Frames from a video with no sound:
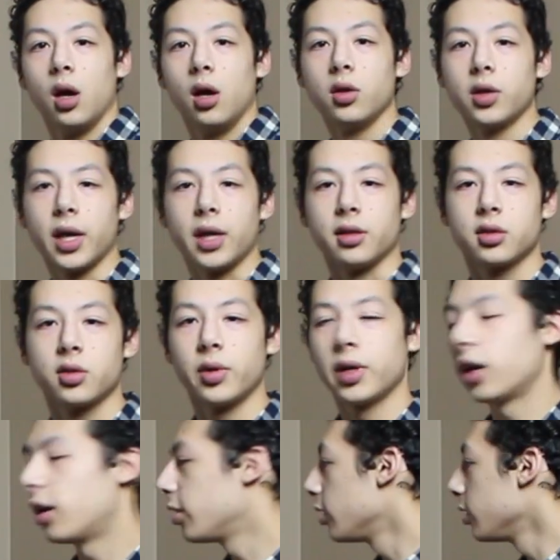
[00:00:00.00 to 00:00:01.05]
Okay, so I
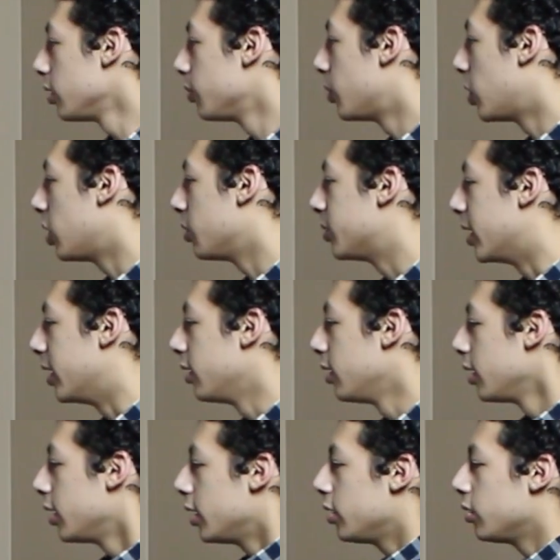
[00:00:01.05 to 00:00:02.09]
got all the bulbs in.
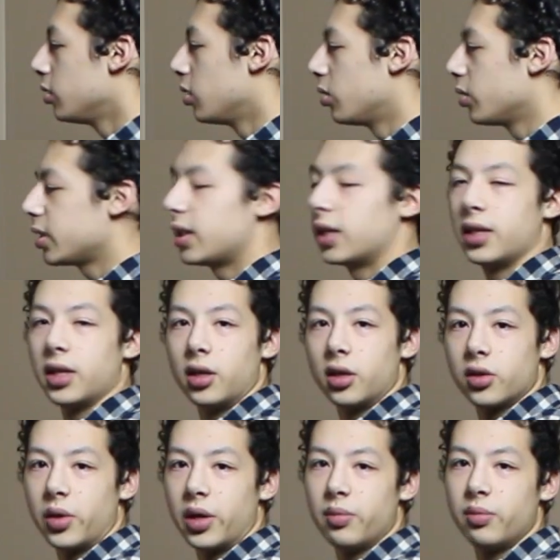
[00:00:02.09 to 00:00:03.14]
You'll notice that they are
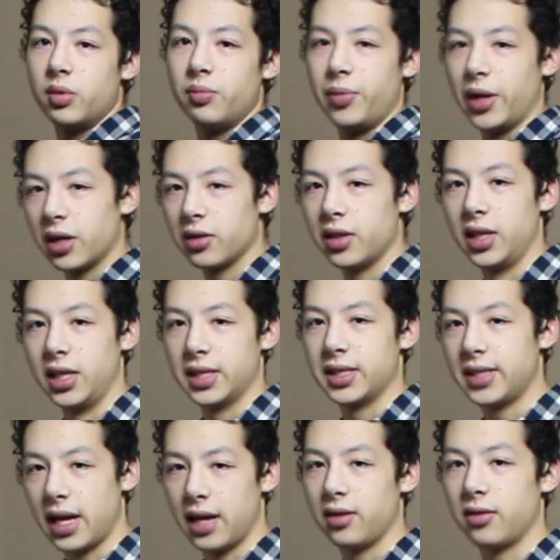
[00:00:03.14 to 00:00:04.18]
quite a bit bigger than a
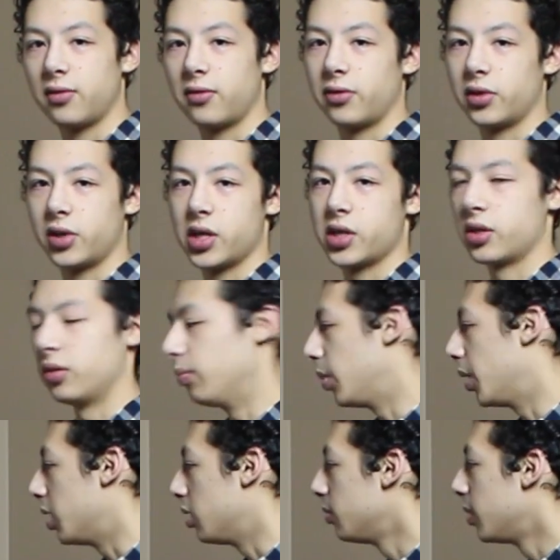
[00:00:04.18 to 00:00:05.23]
standard fluorescent
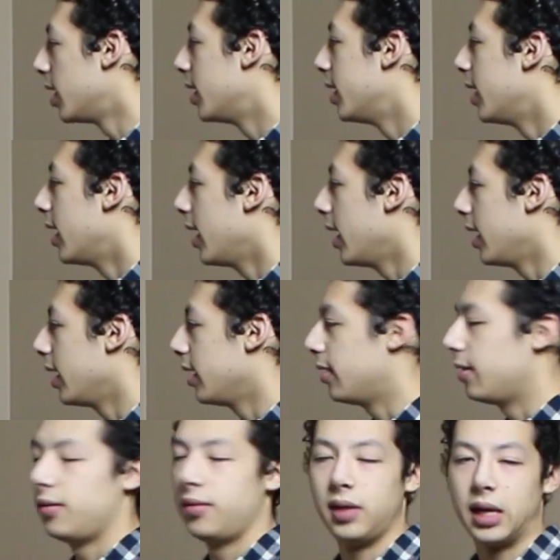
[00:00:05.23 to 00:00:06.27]
bulb,
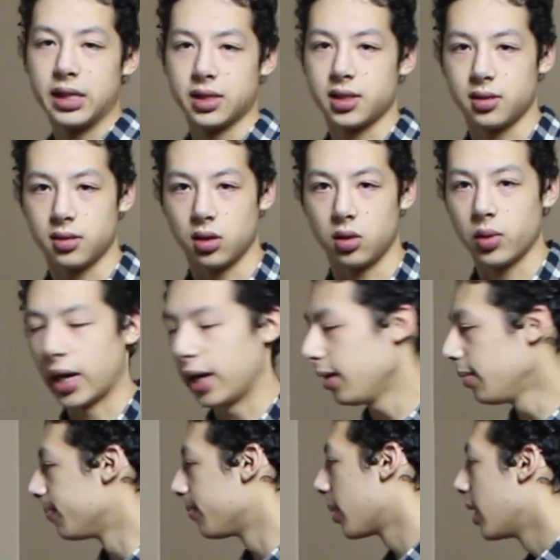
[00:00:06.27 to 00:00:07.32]
and that's
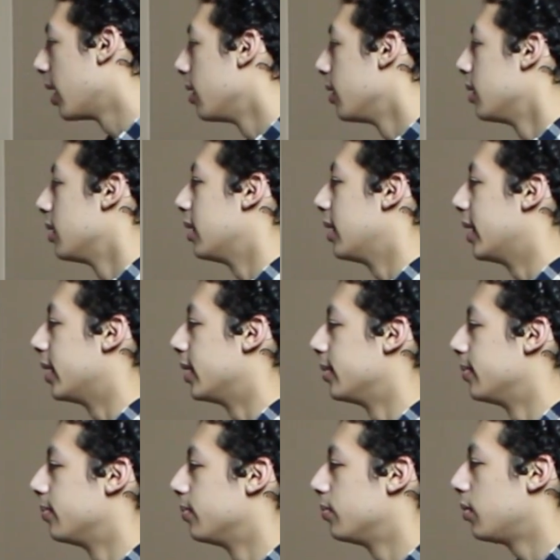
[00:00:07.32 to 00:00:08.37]
okay.
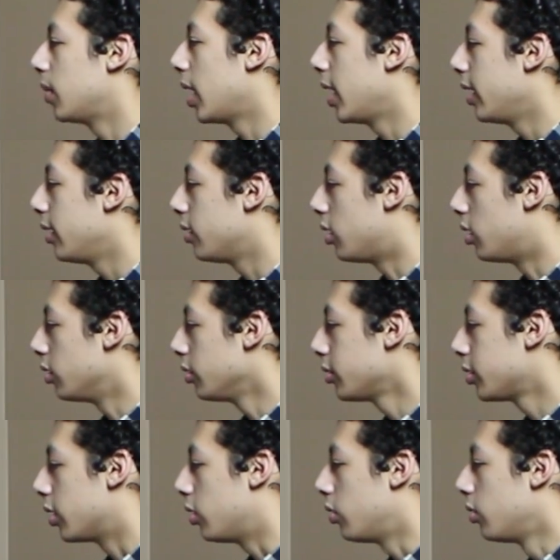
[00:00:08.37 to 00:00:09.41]
And
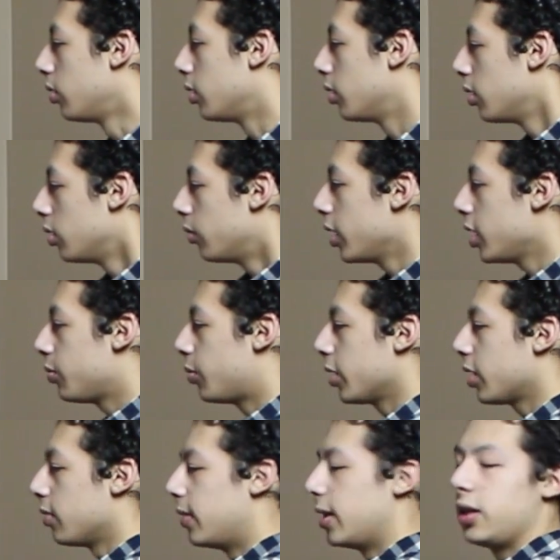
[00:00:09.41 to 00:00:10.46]
also, when you
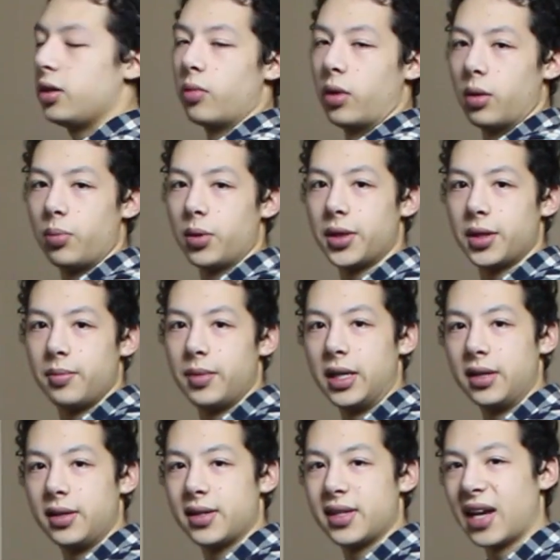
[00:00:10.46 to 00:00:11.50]
put them in, you want to put them
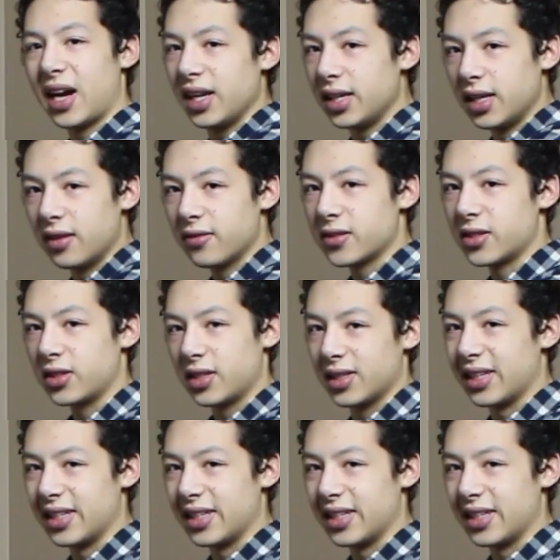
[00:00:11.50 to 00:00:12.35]
in tight enough so that